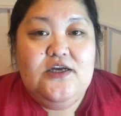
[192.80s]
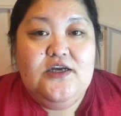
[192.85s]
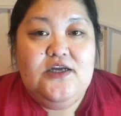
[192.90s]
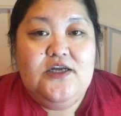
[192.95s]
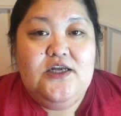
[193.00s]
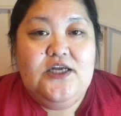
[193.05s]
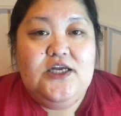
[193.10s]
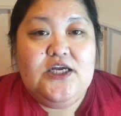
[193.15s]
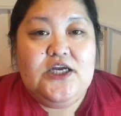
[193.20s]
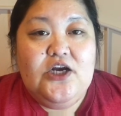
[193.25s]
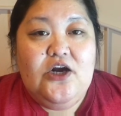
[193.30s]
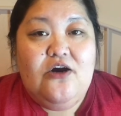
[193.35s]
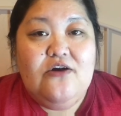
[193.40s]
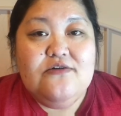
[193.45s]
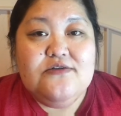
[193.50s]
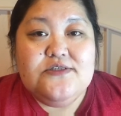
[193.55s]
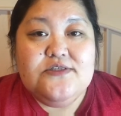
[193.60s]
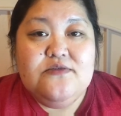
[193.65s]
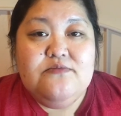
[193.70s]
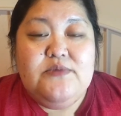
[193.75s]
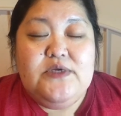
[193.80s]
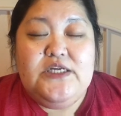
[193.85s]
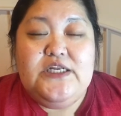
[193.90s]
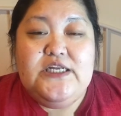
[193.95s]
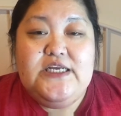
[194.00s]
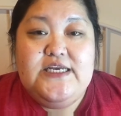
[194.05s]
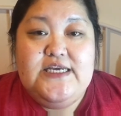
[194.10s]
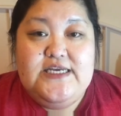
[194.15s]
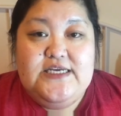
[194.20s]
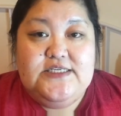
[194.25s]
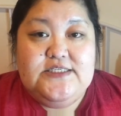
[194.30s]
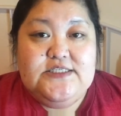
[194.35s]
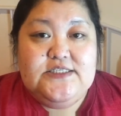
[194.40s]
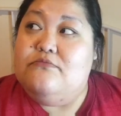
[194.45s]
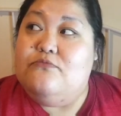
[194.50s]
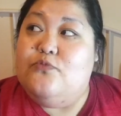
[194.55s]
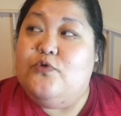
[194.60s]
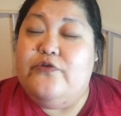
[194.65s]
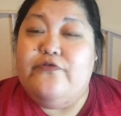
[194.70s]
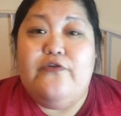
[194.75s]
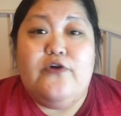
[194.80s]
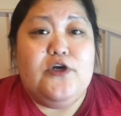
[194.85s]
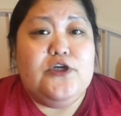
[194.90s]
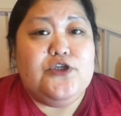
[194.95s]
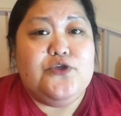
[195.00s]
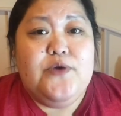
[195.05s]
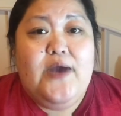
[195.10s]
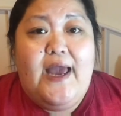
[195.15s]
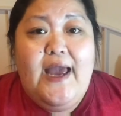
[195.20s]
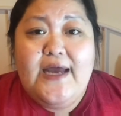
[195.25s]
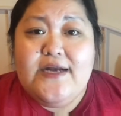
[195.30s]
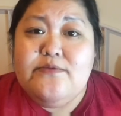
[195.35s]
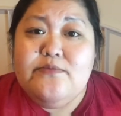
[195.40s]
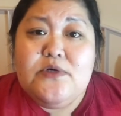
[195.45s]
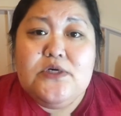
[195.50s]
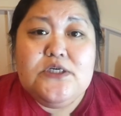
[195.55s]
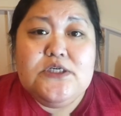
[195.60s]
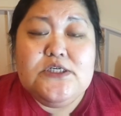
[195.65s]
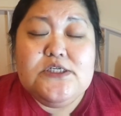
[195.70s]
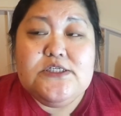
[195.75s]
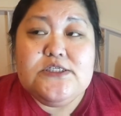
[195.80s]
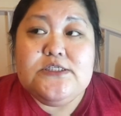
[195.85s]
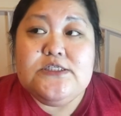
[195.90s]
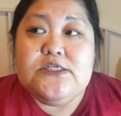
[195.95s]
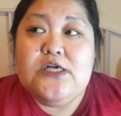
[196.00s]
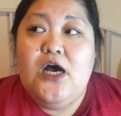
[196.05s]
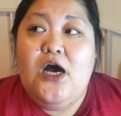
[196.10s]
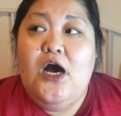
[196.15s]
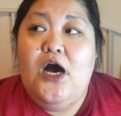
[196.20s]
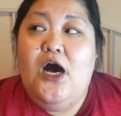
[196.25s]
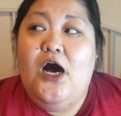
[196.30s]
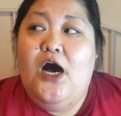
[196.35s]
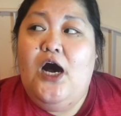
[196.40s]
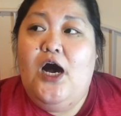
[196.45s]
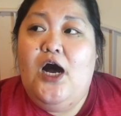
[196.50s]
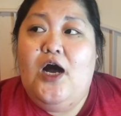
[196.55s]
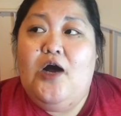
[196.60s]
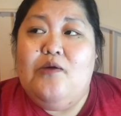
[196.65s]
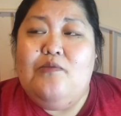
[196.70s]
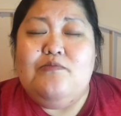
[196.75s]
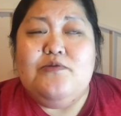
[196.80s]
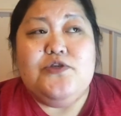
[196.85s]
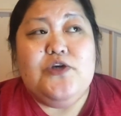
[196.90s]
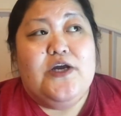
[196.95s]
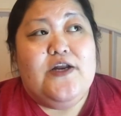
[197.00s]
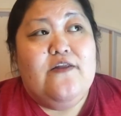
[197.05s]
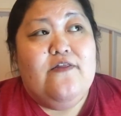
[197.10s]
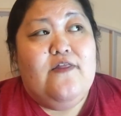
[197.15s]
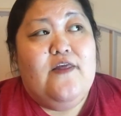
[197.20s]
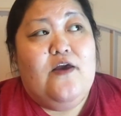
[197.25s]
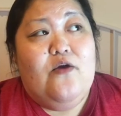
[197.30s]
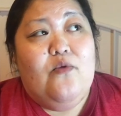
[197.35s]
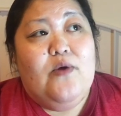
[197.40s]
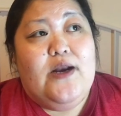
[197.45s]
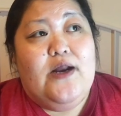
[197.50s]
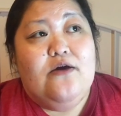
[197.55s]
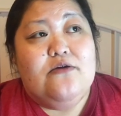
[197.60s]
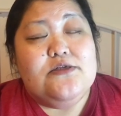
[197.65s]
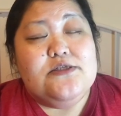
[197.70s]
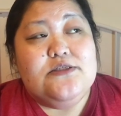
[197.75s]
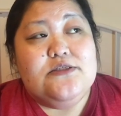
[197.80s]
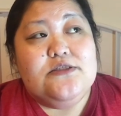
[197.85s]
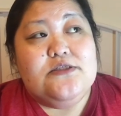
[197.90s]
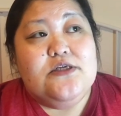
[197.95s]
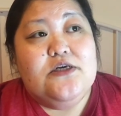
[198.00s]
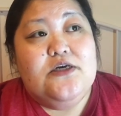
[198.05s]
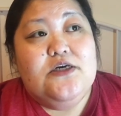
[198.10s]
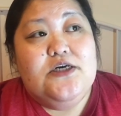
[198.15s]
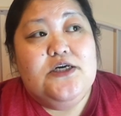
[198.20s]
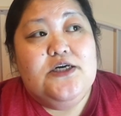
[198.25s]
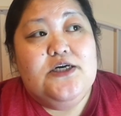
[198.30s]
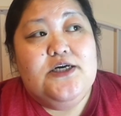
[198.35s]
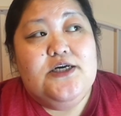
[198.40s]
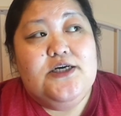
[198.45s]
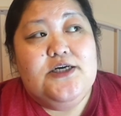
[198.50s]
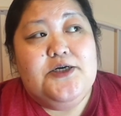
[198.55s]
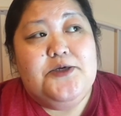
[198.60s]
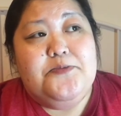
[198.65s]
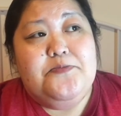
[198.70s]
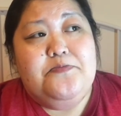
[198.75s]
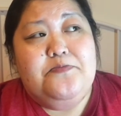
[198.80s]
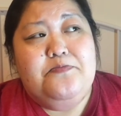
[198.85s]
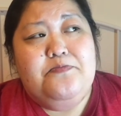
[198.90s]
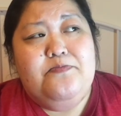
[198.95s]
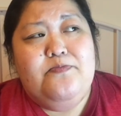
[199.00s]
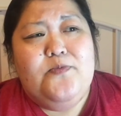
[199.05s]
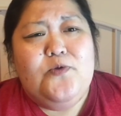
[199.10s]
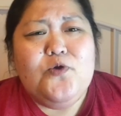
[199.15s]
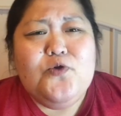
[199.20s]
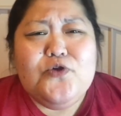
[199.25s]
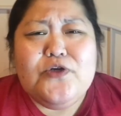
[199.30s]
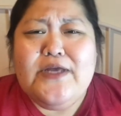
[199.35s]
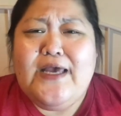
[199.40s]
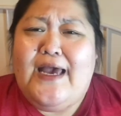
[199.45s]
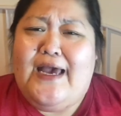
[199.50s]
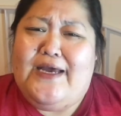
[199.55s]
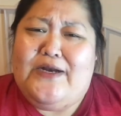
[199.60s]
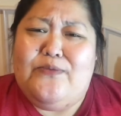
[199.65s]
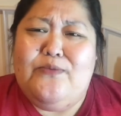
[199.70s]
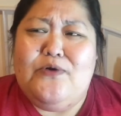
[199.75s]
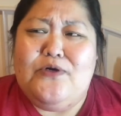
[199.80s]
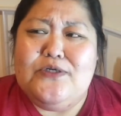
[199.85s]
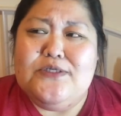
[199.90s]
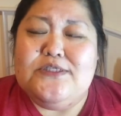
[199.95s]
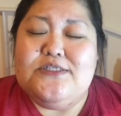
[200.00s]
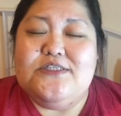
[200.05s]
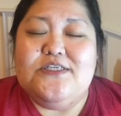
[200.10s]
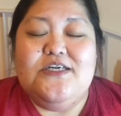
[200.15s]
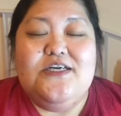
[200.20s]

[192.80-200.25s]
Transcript: It could also mean it, referring to animals. Um, trying to think what else. Um, usually animals.